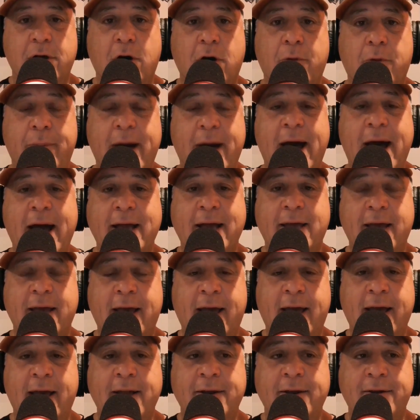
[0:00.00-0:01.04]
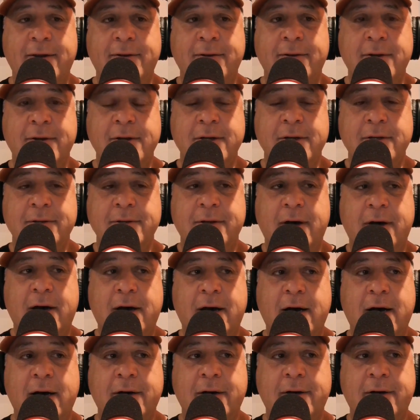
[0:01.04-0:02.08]
go back and
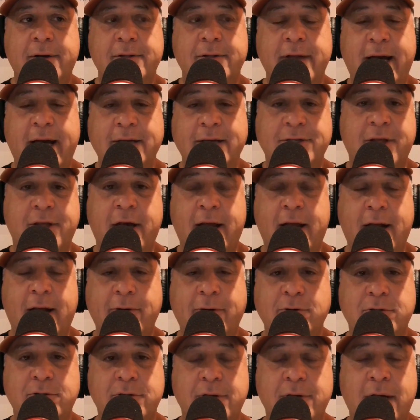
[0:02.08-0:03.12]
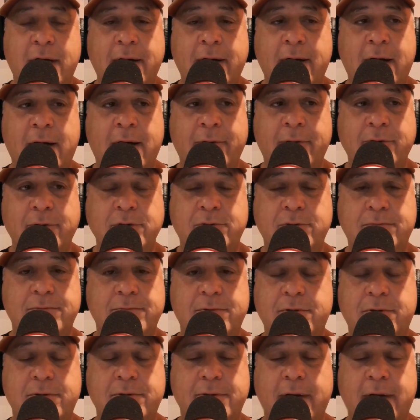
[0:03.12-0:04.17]
last night I was
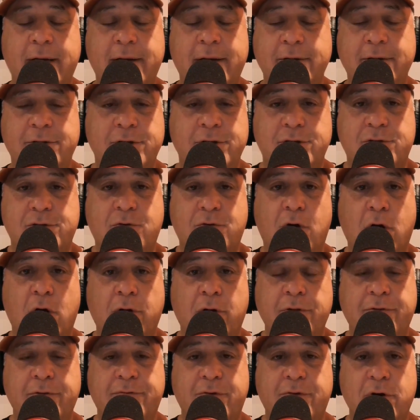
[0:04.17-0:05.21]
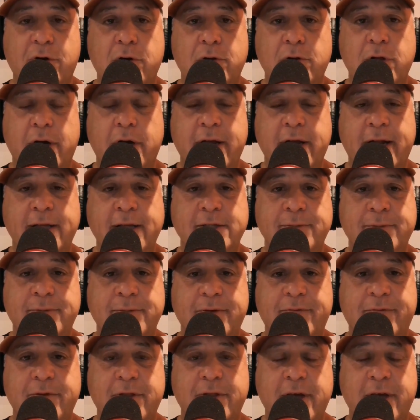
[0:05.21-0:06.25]
just scrolling through, looking at some
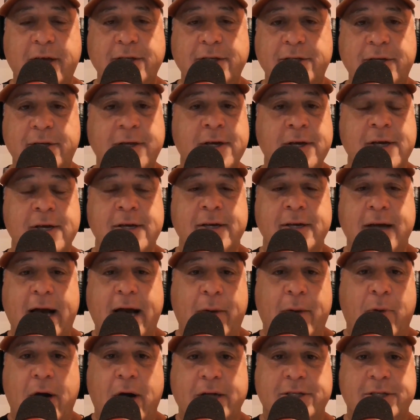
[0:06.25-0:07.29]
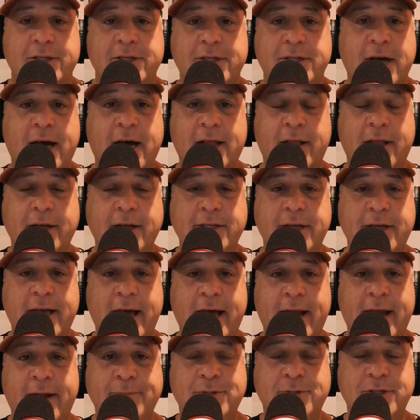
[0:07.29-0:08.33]
different things, and I watched his highlights
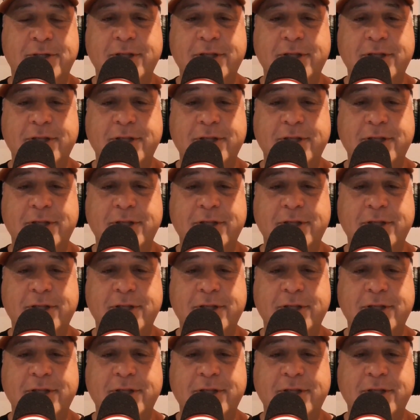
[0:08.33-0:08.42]
again. And I'm